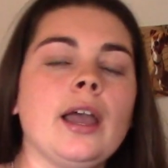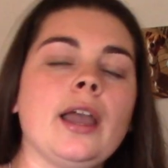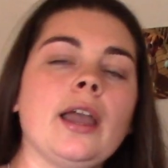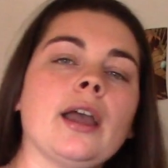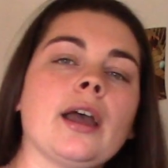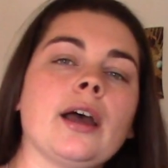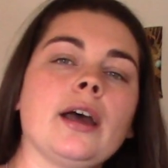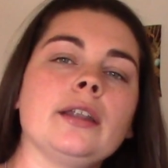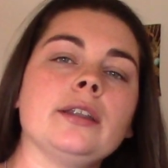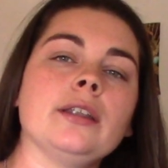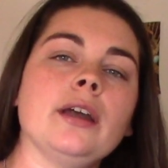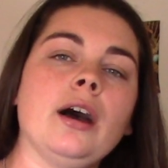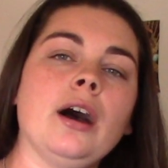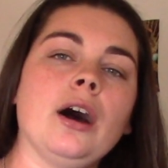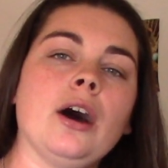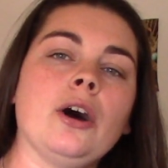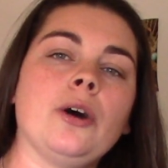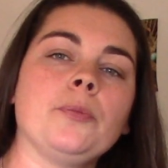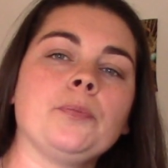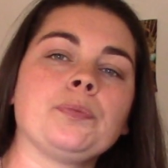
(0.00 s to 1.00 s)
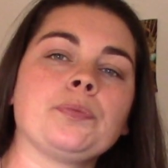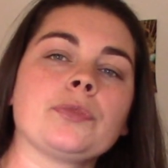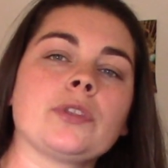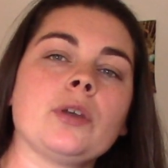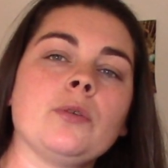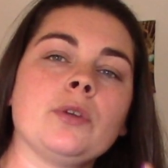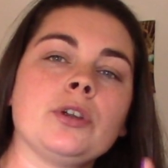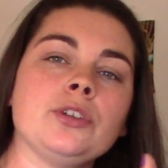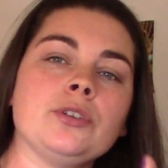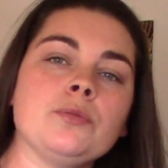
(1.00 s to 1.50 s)
And
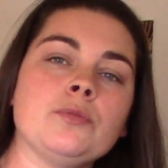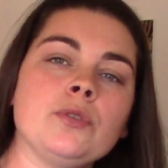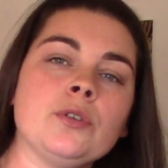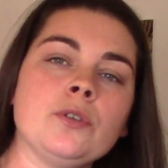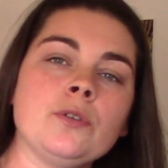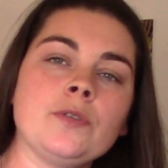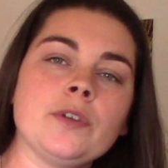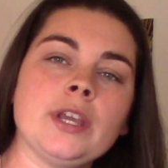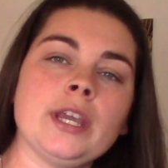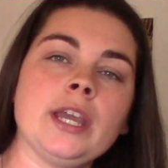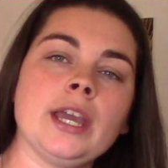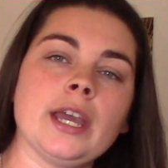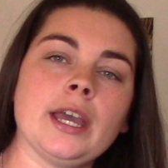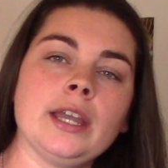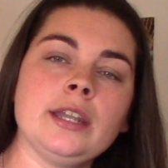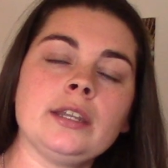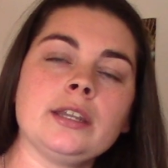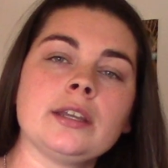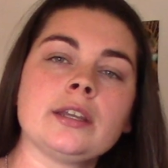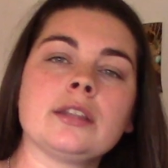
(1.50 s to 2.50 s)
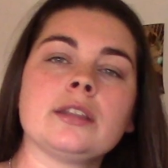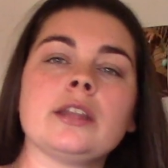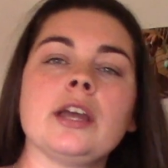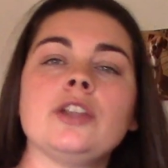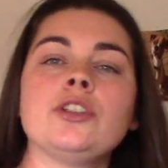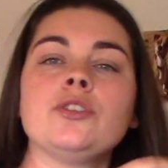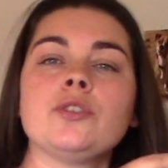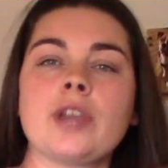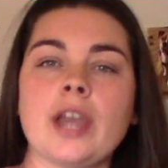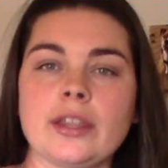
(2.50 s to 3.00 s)
when you move in,
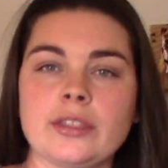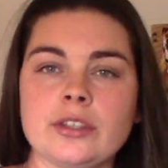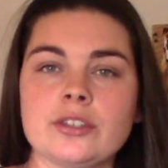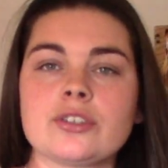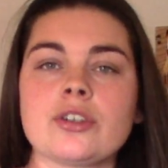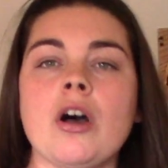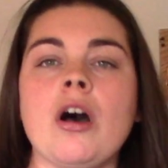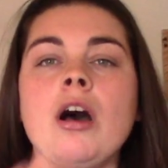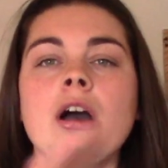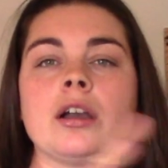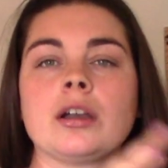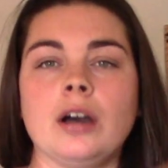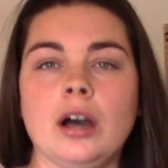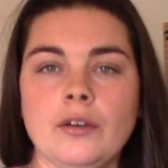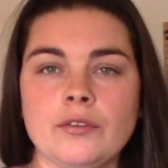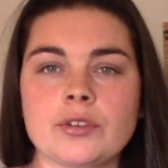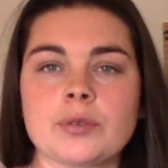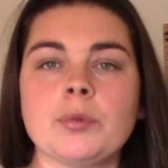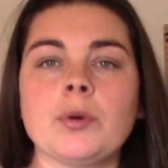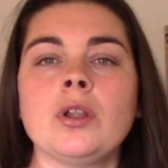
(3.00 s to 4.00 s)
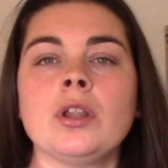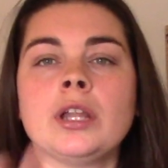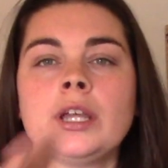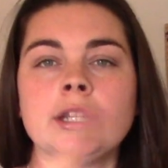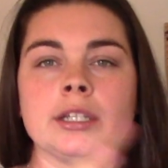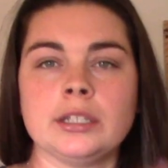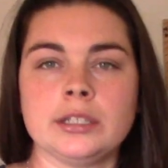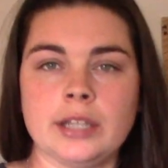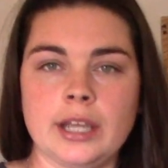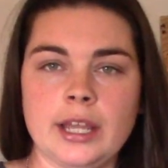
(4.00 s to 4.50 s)
then you get the dog comfortable
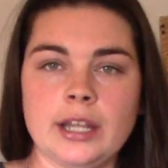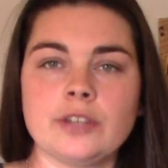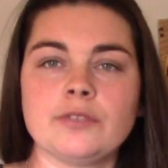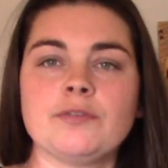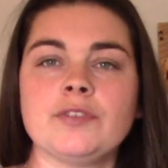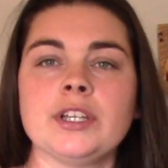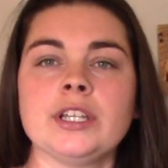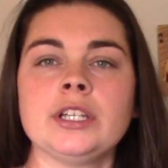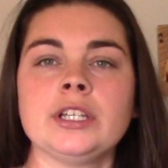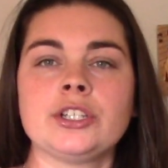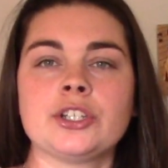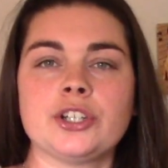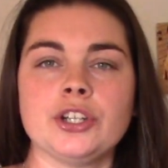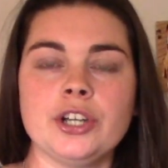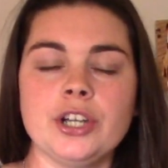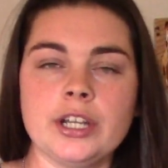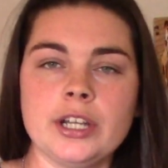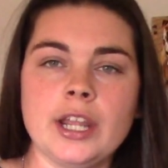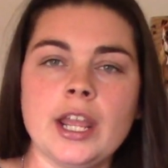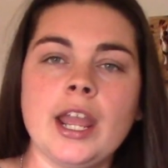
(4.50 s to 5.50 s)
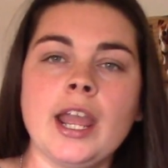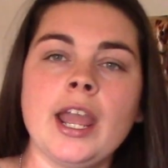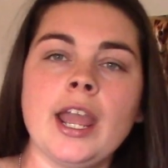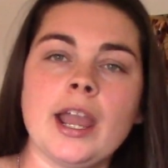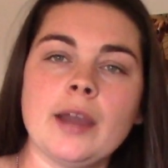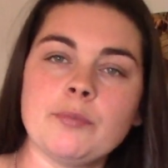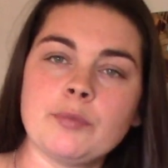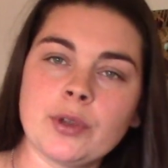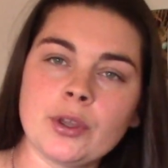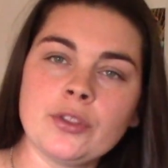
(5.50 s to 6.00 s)
and feeling good
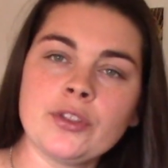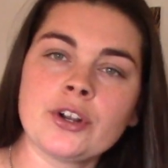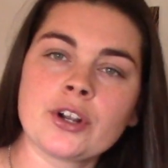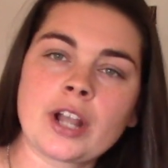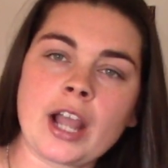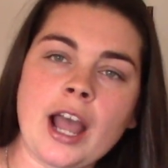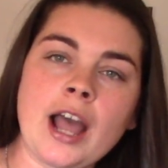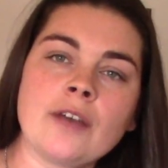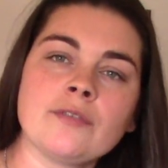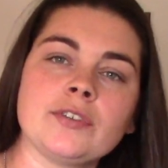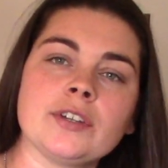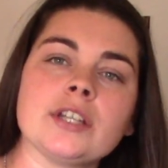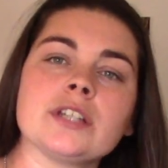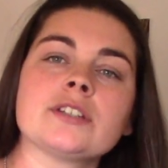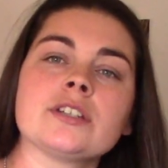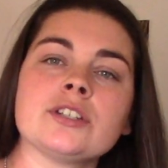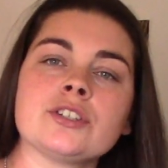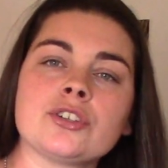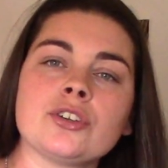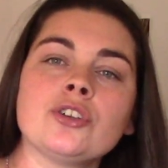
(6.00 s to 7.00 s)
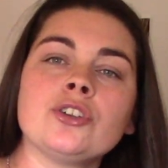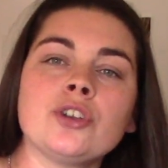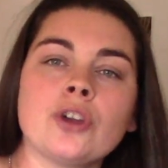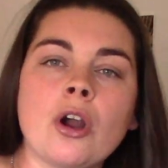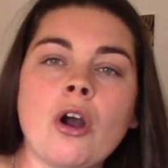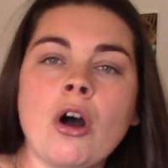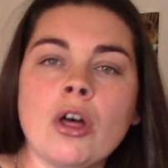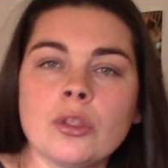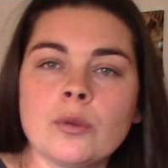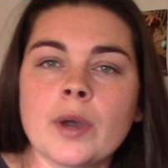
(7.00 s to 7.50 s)
and build their confidence until
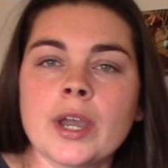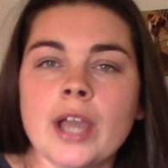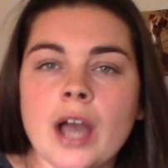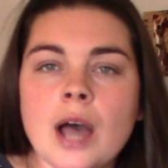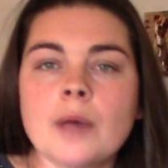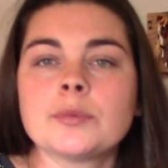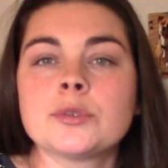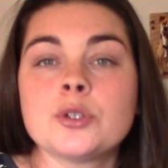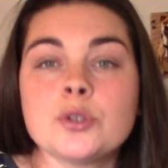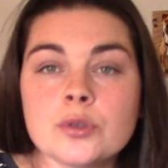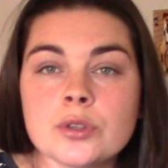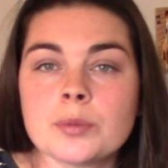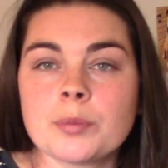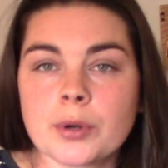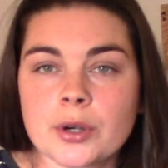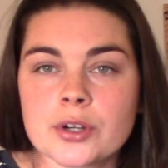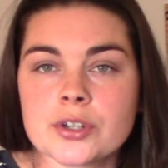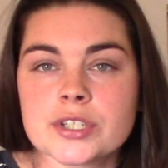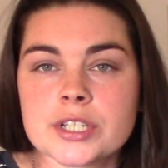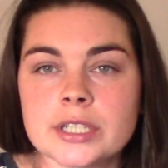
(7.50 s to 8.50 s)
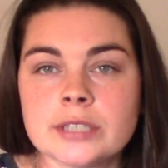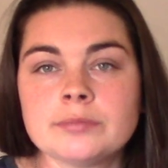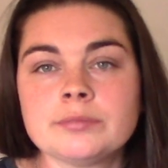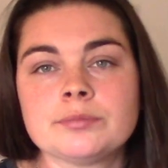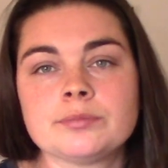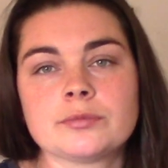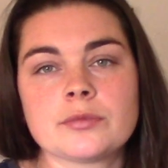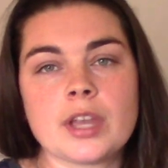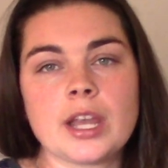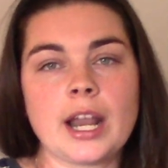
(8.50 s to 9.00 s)
you're all the way up to the person.
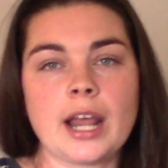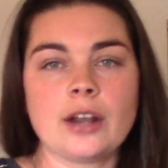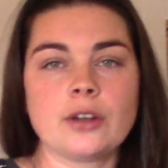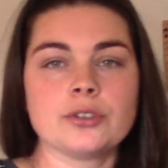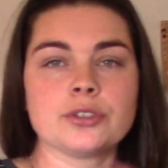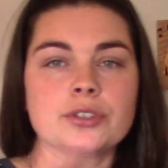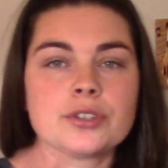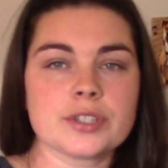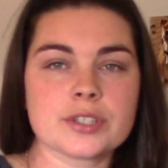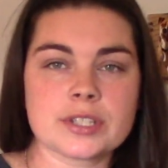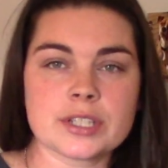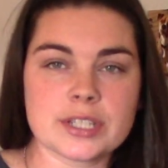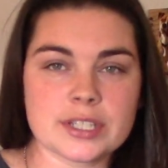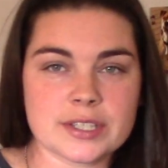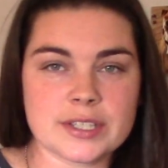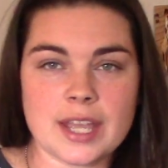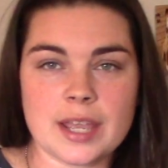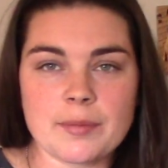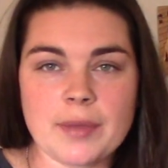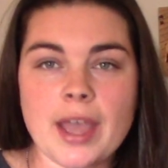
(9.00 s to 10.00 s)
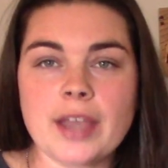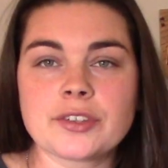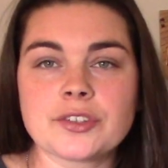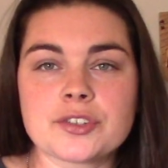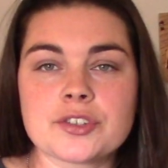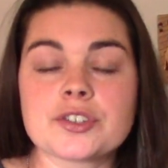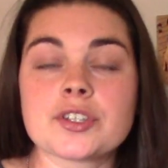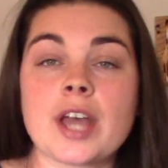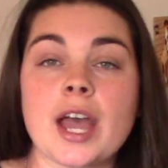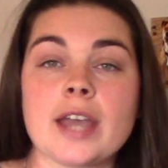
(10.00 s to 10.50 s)
And I don't do this in the same
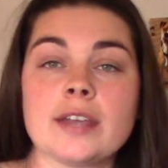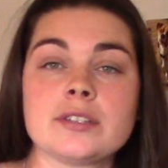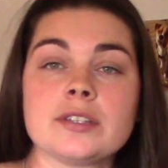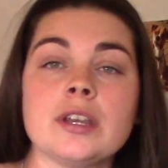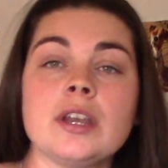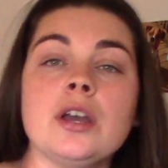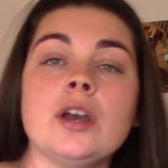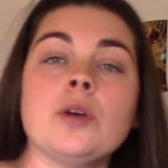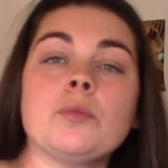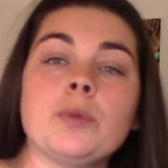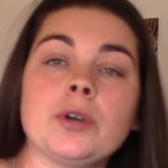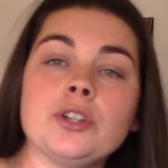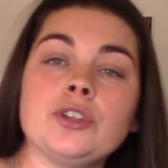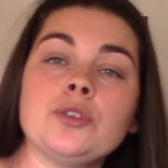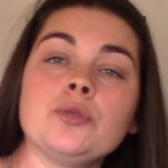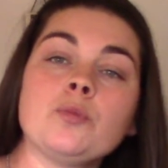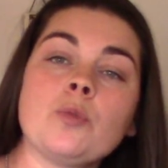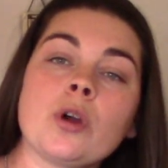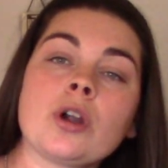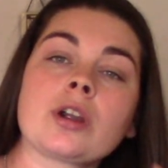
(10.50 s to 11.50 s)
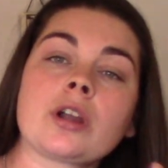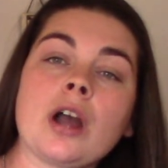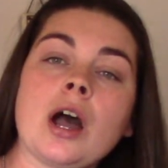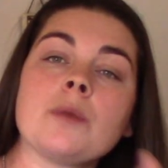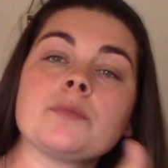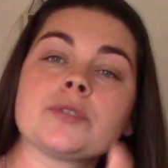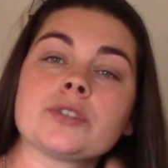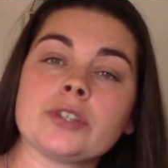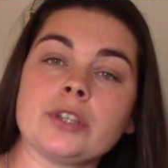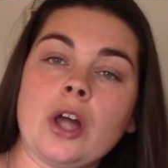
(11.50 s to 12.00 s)
exercise, but you work
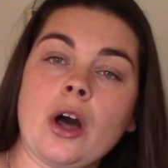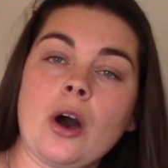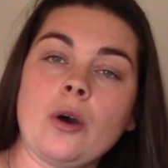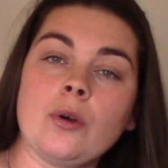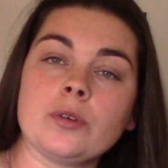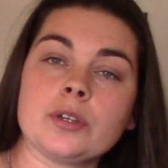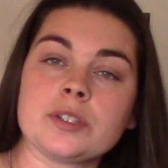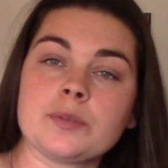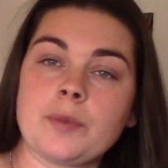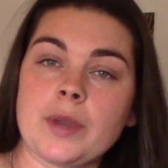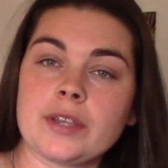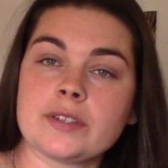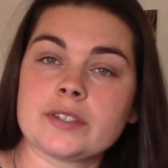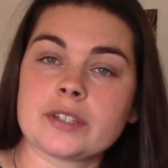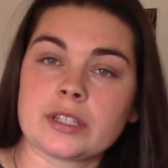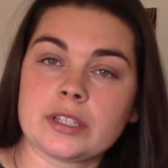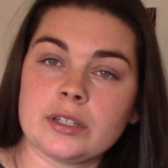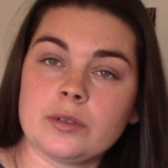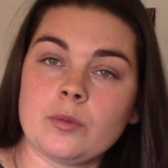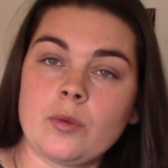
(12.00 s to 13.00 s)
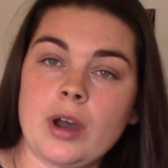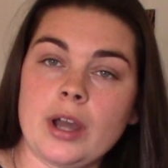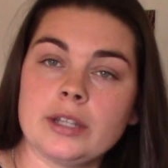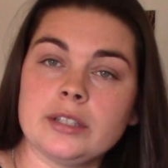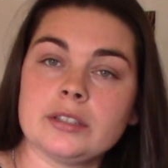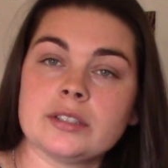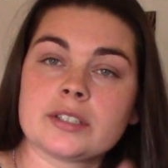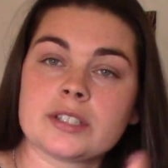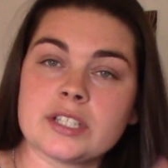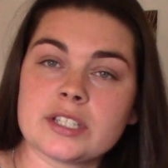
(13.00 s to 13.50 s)
up slow is basically
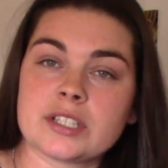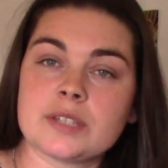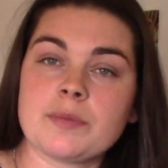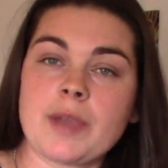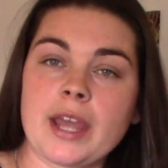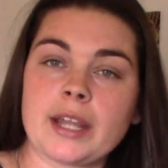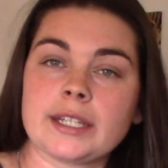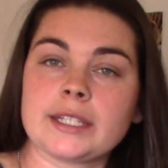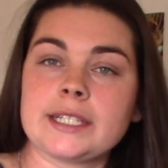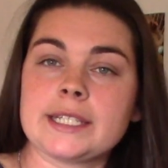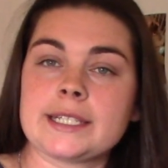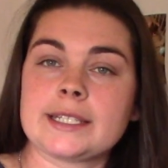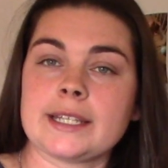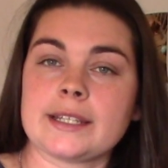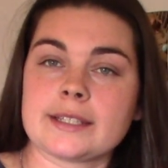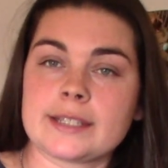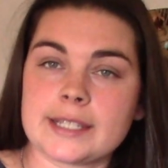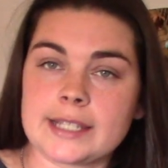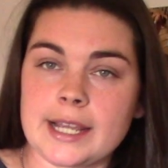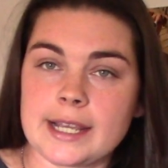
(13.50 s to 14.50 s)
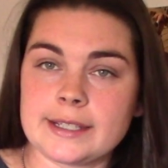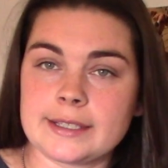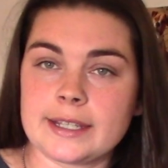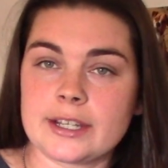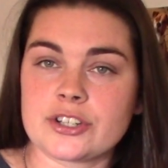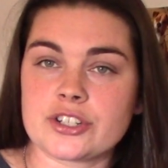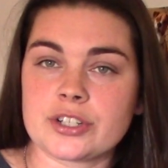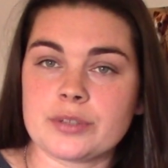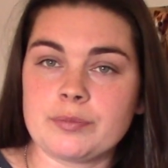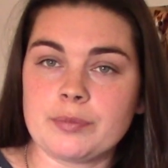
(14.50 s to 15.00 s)
what systematic
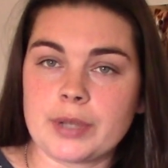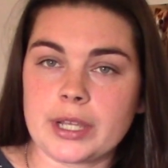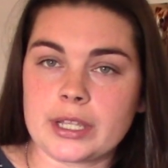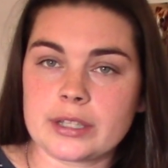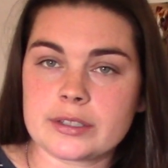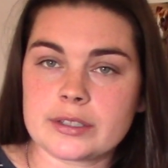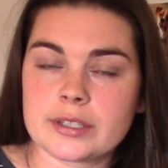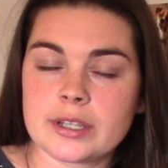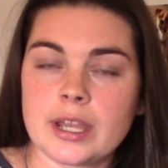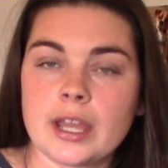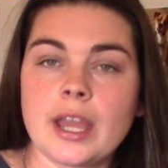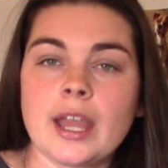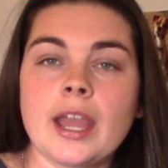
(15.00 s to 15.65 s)
desensitization means.